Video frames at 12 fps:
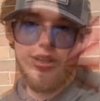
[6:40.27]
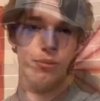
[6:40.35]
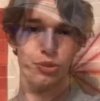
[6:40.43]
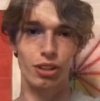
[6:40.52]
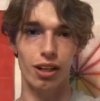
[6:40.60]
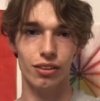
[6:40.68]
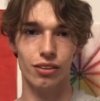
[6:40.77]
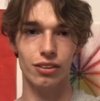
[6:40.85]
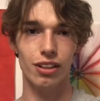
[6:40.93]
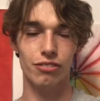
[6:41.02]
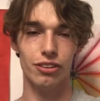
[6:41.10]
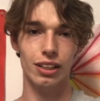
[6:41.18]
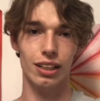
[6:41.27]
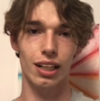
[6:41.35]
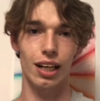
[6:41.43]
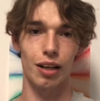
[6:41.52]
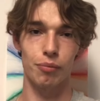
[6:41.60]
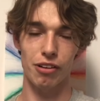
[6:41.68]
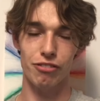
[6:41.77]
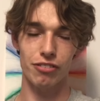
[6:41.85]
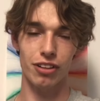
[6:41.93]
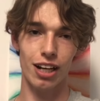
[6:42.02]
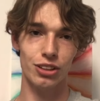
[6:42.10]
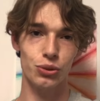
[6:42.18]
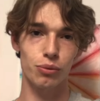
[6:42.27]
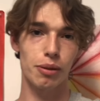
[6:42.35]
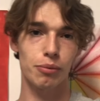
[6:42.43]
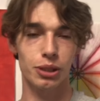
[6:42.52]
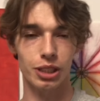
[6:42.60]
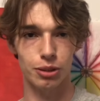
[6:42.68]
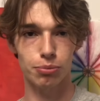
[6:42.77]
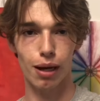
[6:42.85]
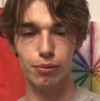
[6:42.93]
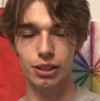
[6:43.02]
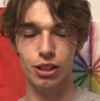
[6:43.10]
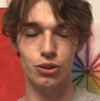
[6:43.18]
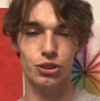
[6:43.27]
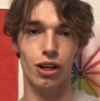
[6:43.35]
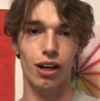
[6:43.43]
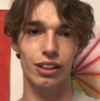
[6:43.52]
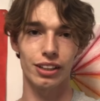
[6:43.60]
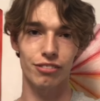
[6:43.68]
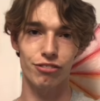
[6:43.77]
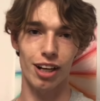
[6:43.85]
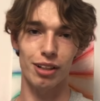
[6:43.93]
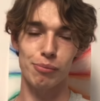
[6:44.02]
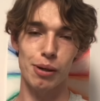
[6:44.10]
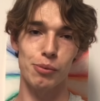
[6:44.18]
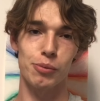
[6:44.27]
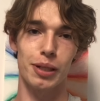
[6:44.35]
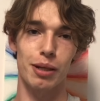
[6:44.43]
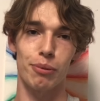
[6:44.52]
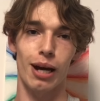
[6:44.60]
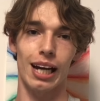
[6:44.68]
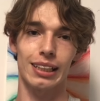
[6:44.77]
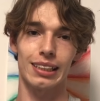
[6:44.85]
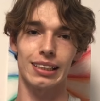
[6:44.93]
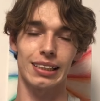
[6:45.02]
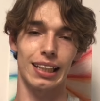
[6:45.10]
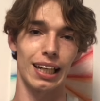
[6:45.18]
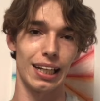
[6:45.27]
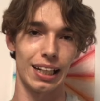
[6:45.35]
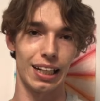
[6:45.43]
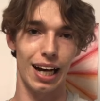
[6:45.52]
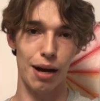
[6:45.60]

my Jonathan Duffy. Uh, my favorite high school memory is probably Coach Conley fighting a bumblebee at practice, and uh,